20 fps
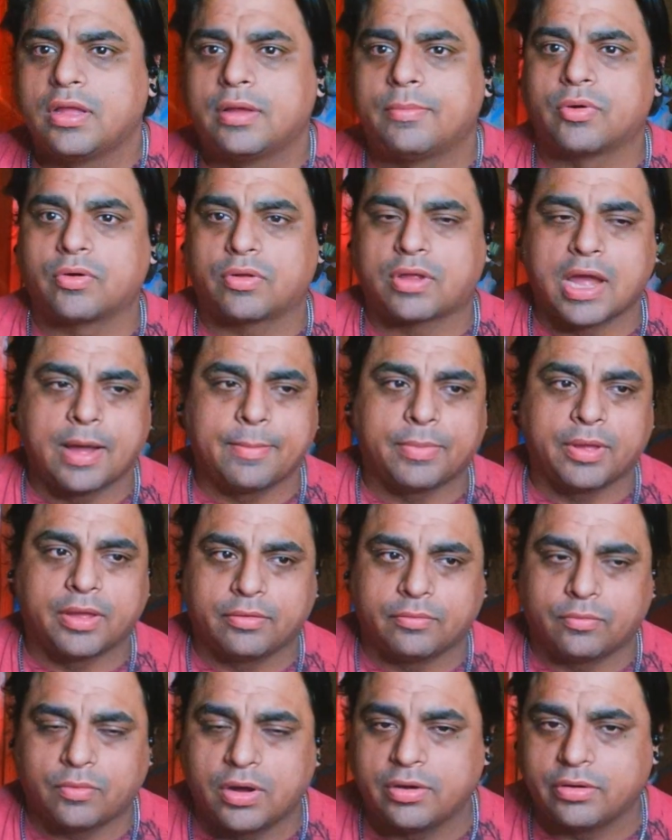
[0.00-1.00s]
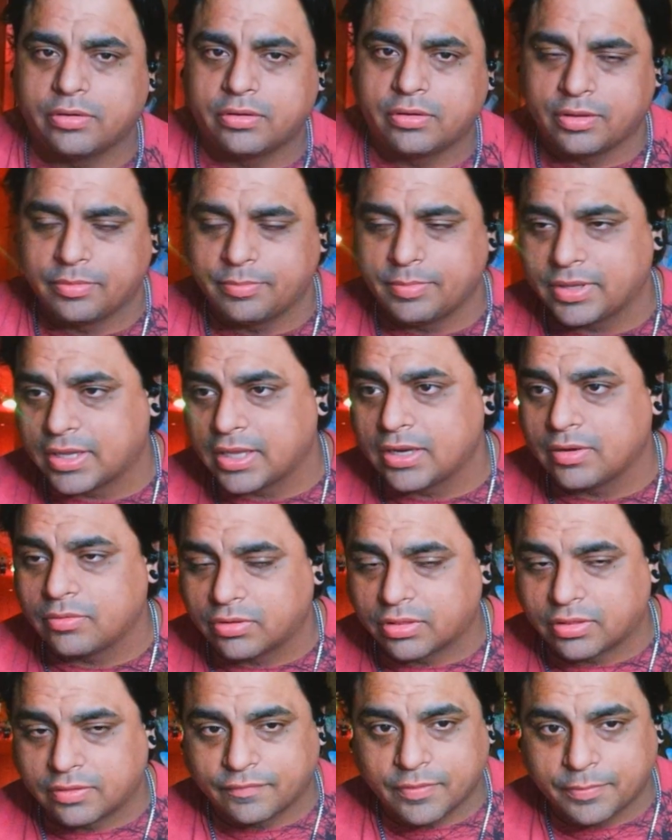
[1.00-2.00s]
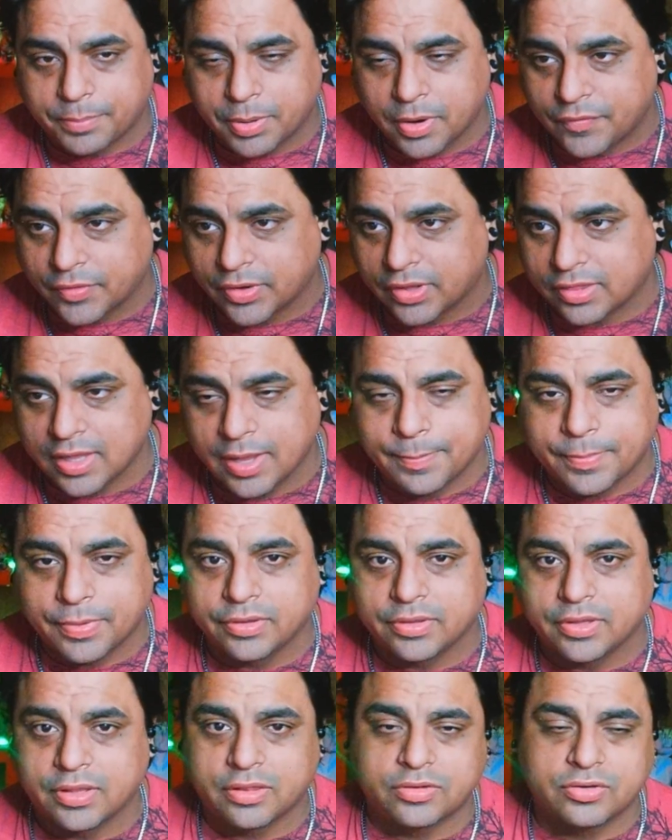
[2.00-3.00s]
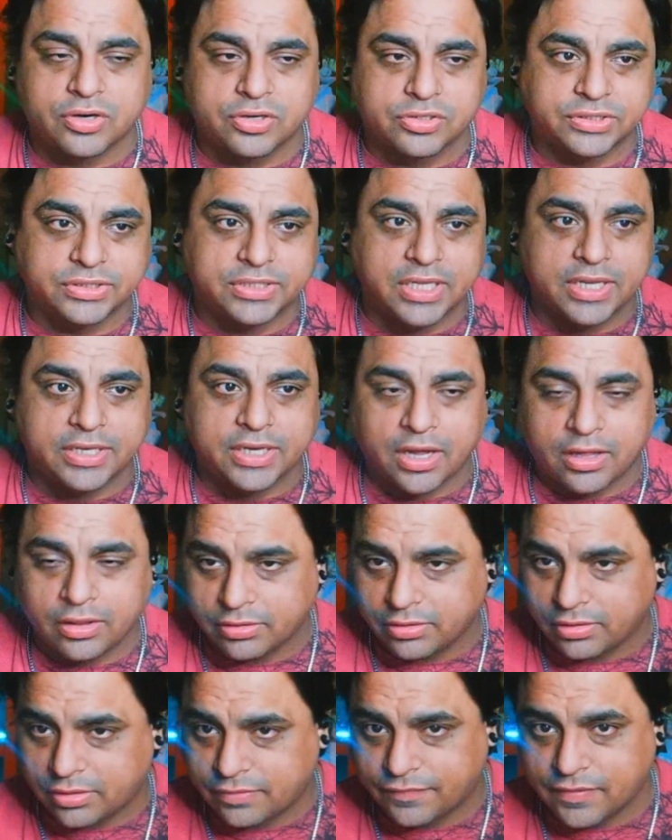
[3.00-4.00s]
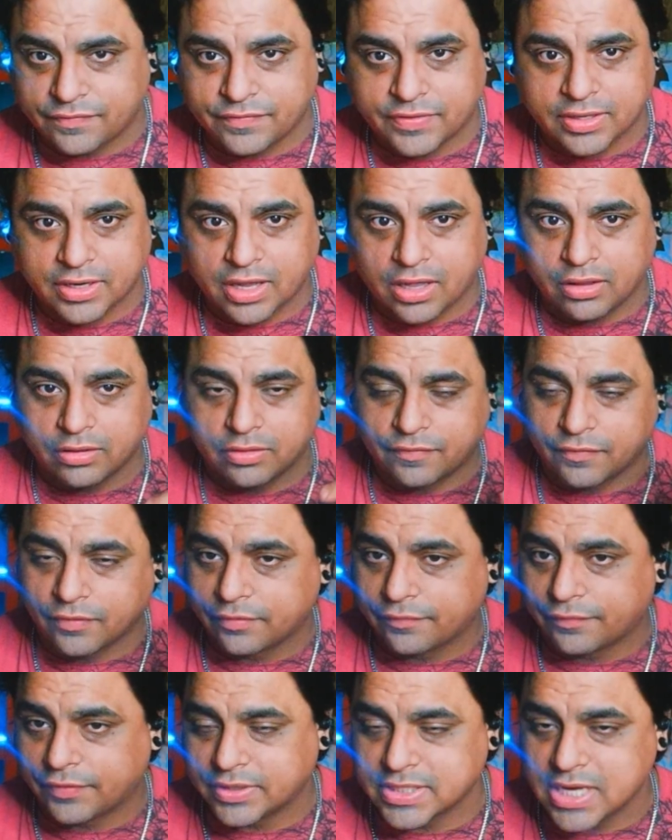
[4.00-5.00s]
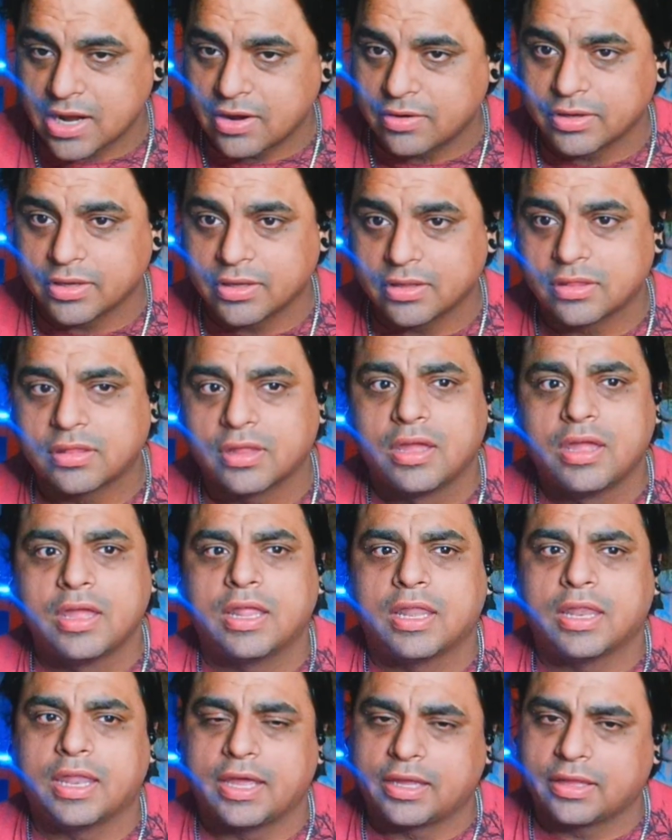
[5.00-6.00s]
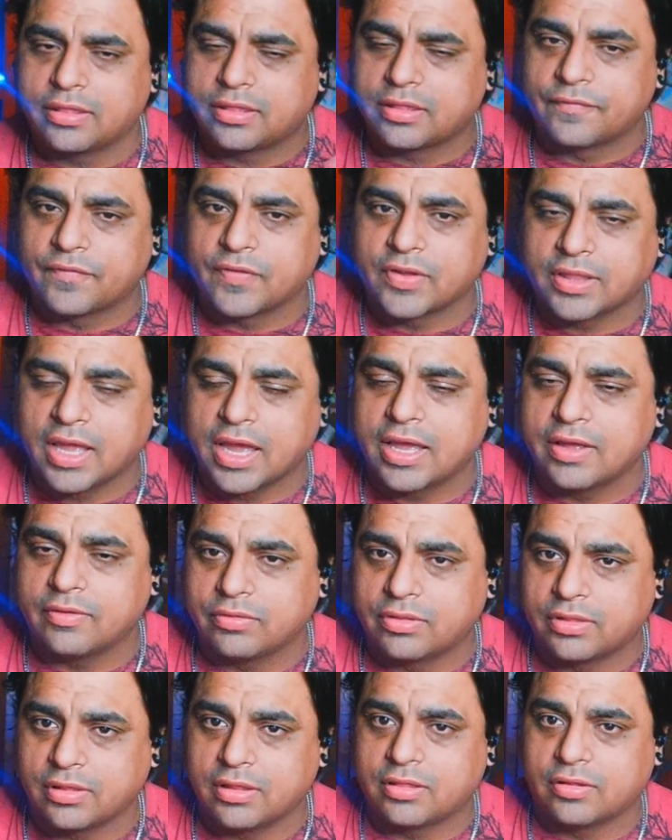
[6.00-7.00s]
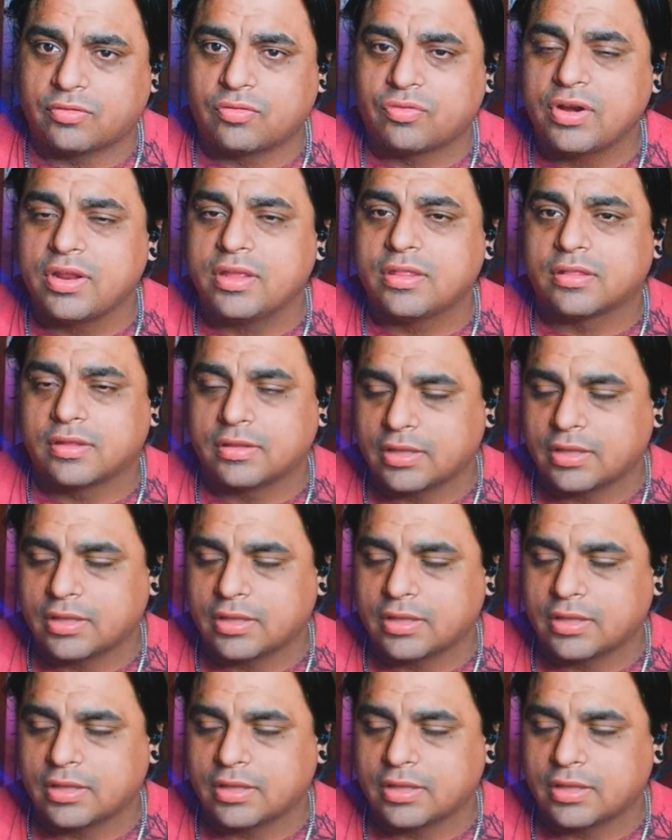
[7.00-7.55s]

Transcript: Mortal Kombat one in the beginning was the perfect example of this, charging ten dollars, fifteen dollars for fatalities, like and stuff like that. It was it's crazy.